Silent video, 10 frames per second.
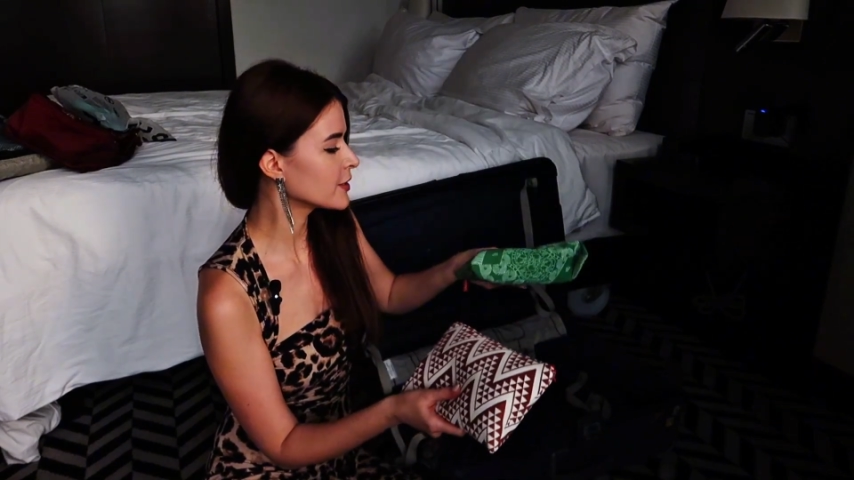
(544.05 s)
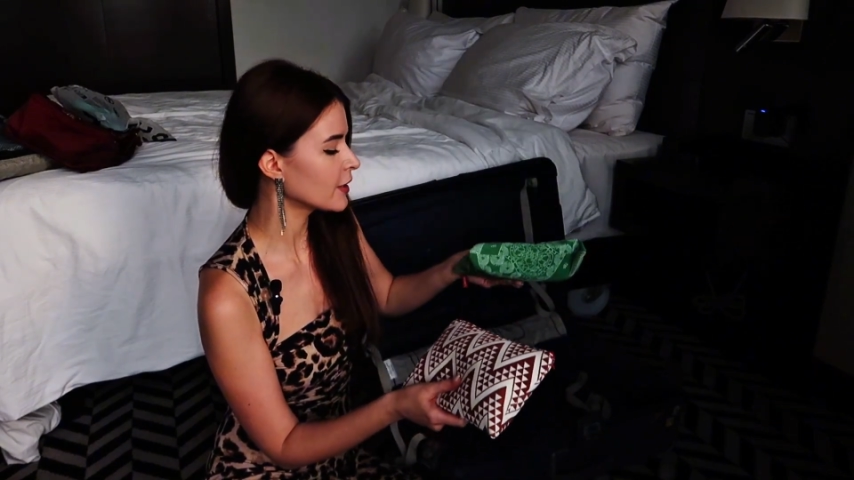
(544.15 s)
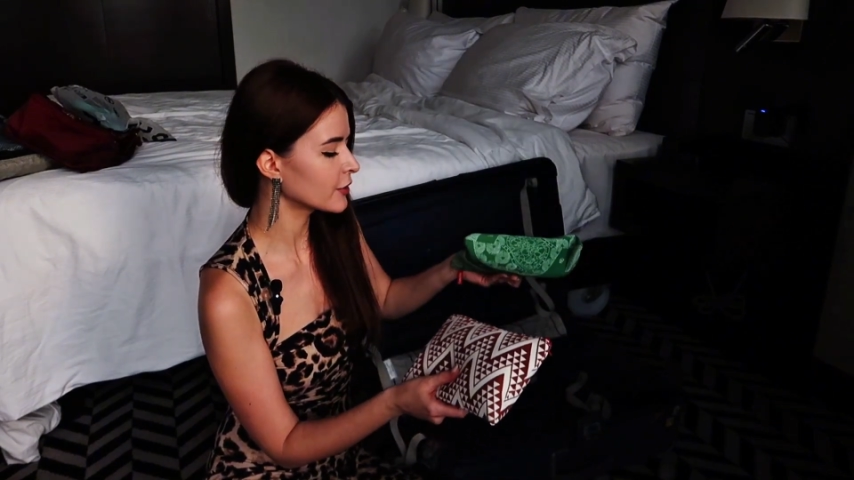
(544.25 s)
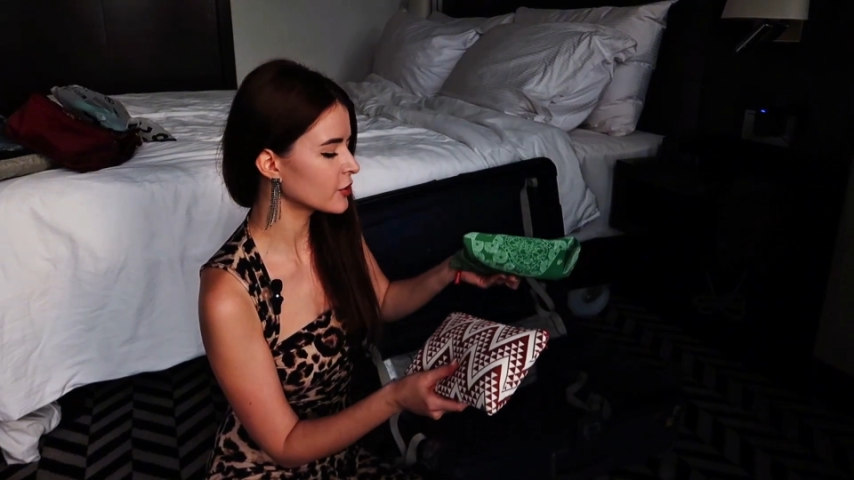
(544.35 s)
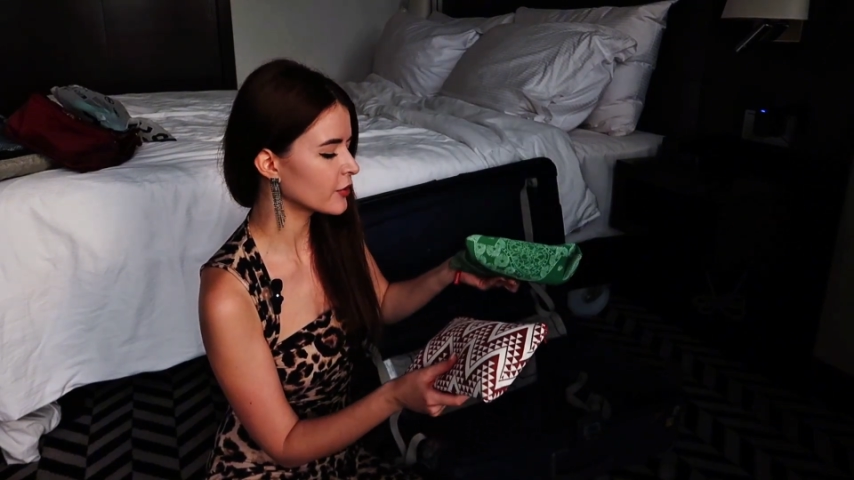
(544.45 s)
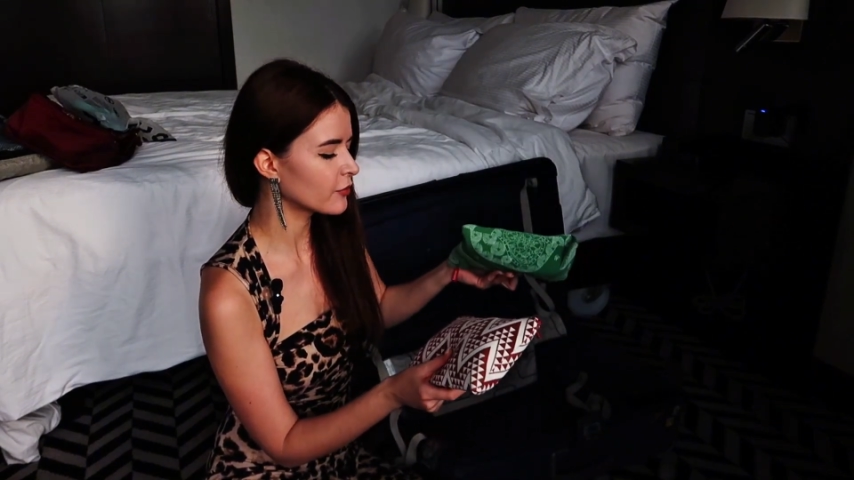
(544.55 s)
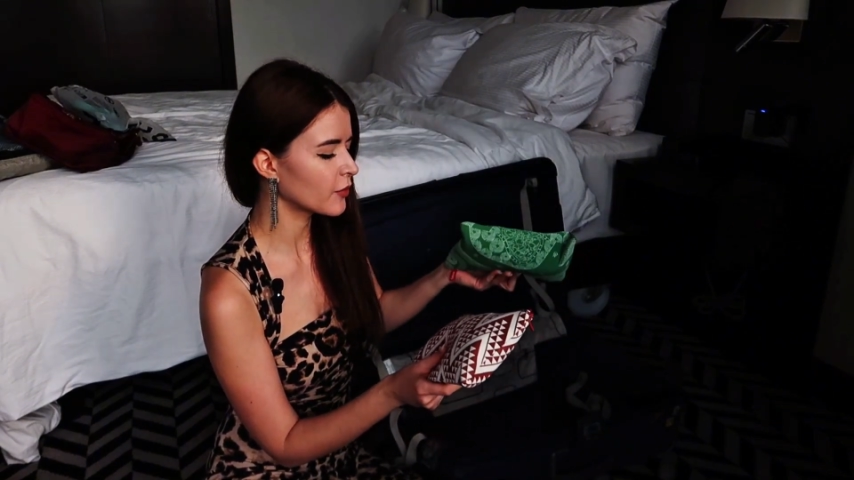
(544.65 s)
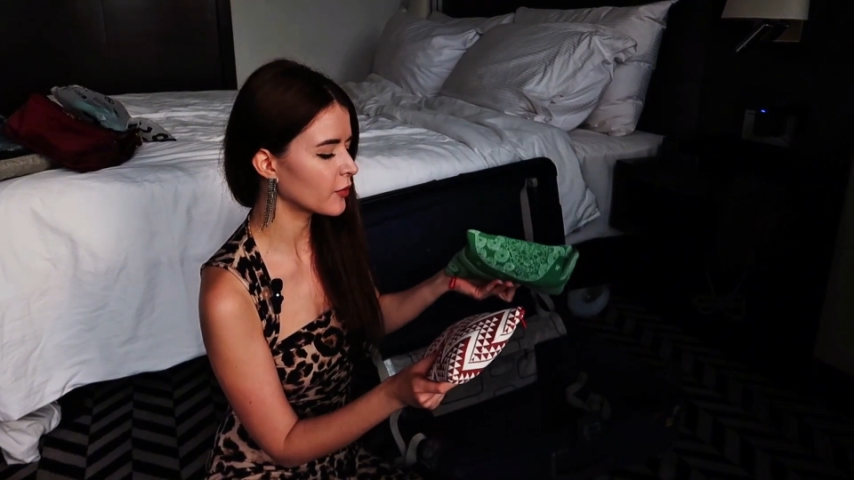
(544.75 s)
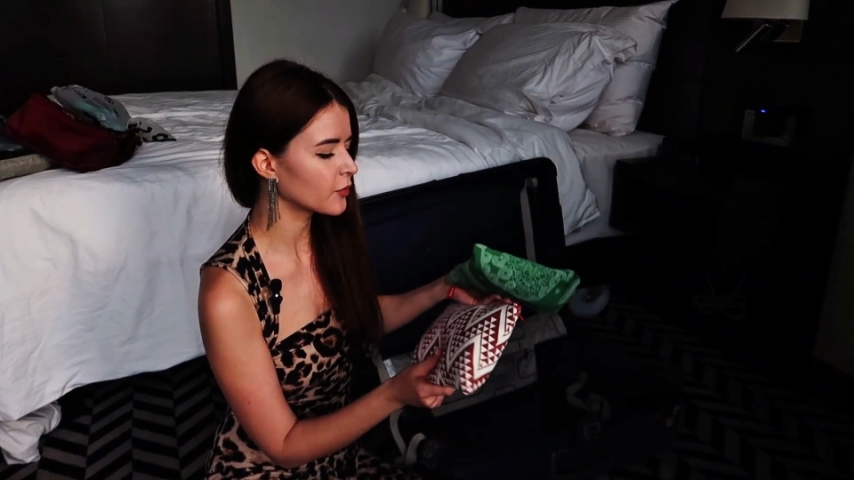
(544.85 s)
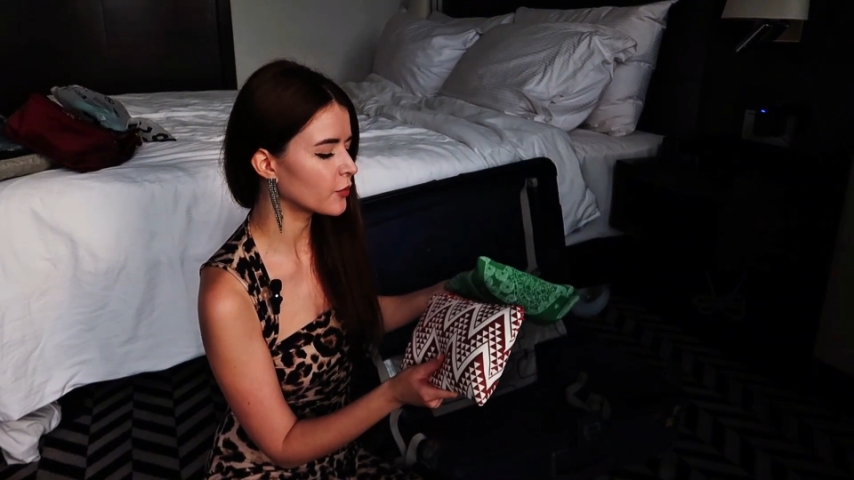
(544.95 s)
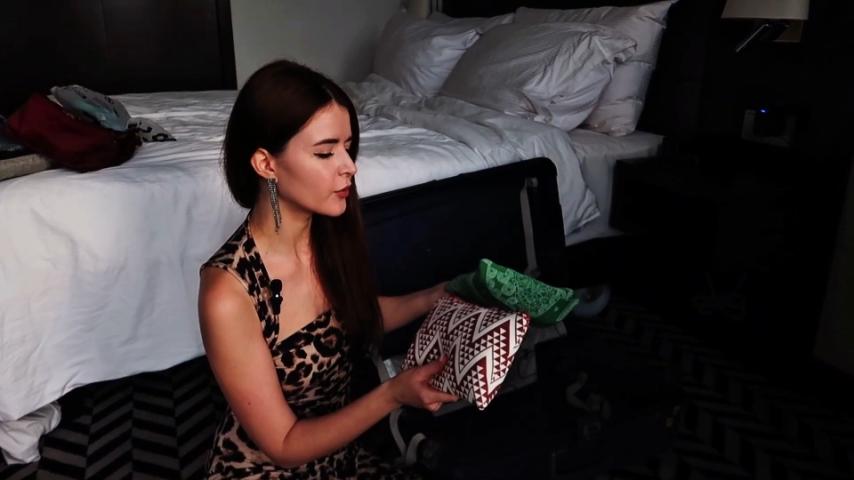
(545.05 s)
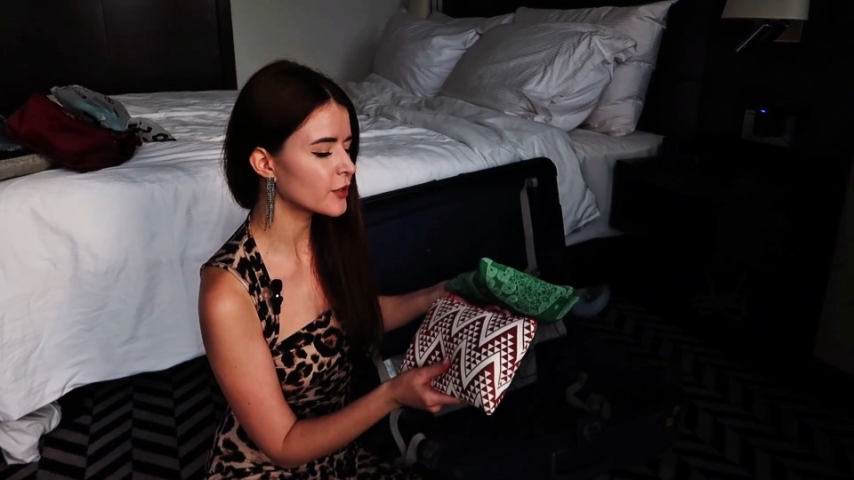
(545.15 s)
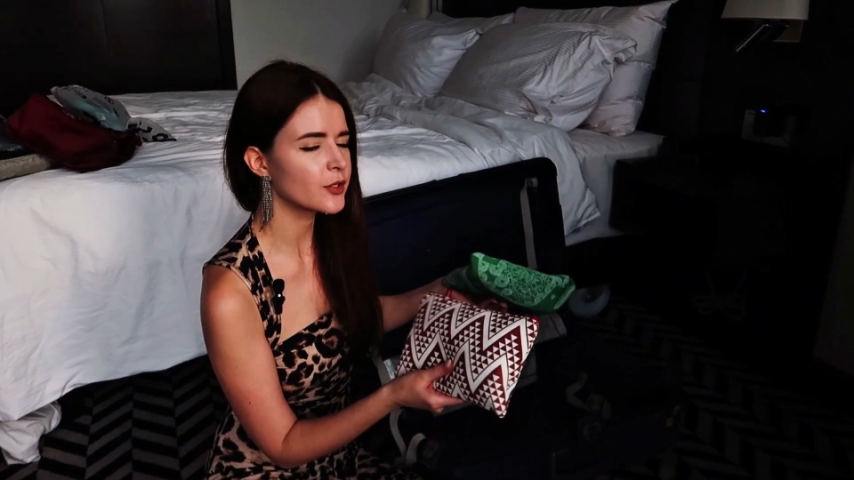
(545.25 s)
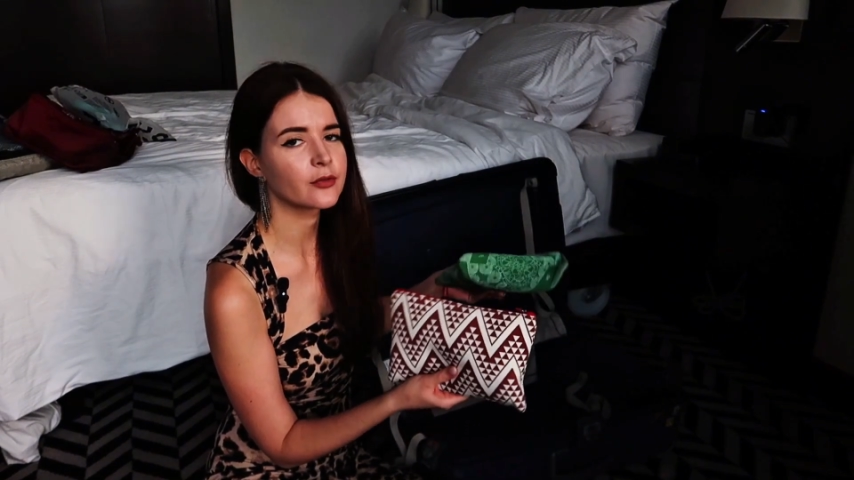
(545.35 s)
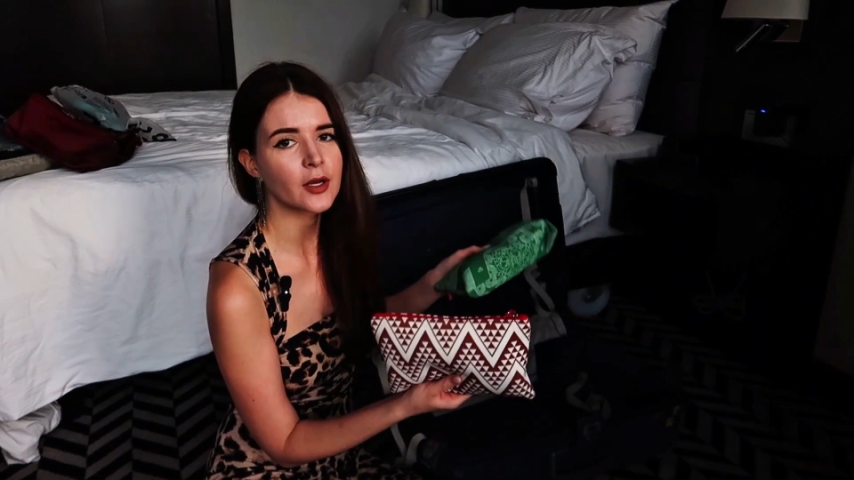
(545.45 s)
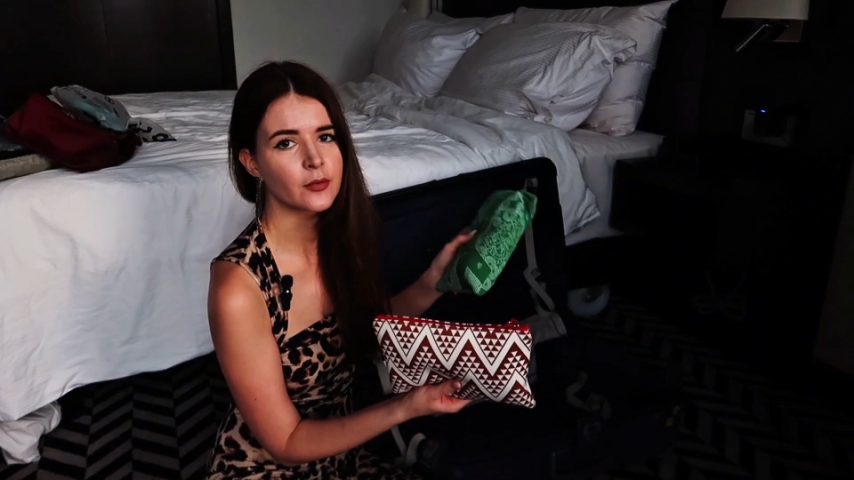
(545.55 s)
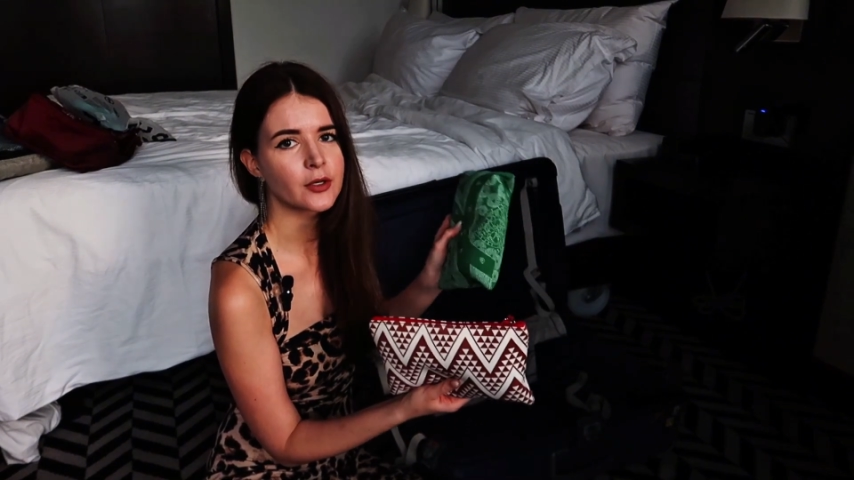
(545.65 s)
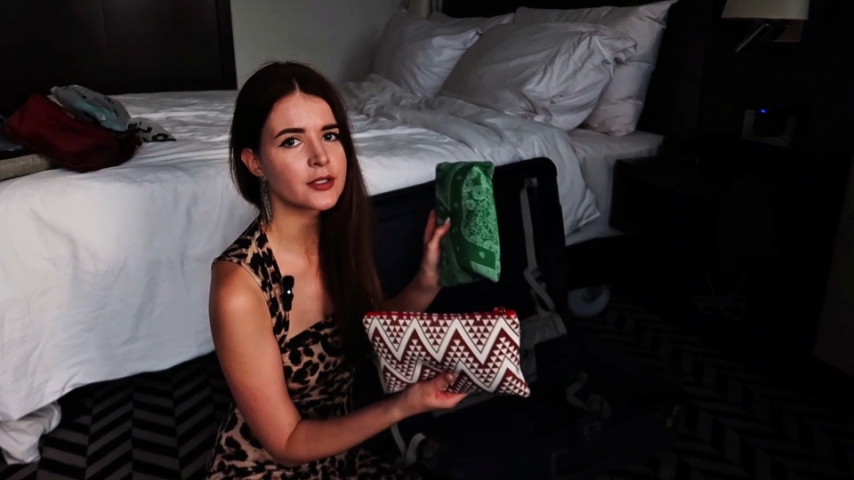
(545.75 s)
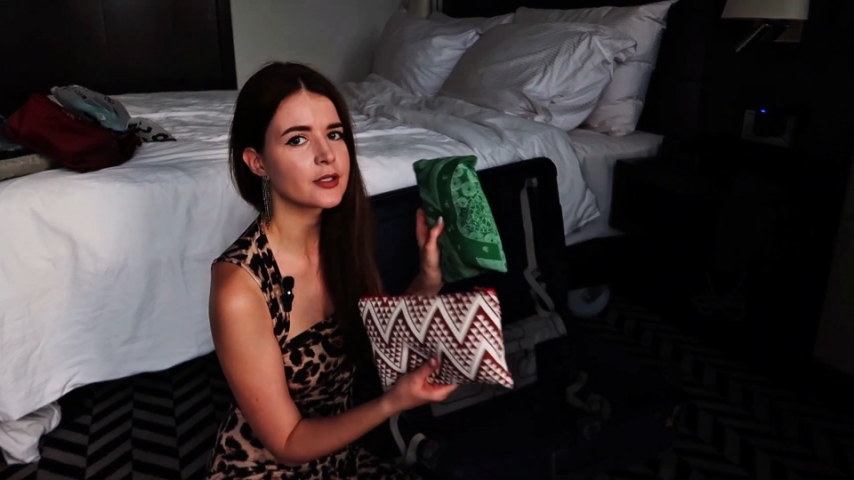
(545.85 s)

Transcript: are actually from on board of Emirates.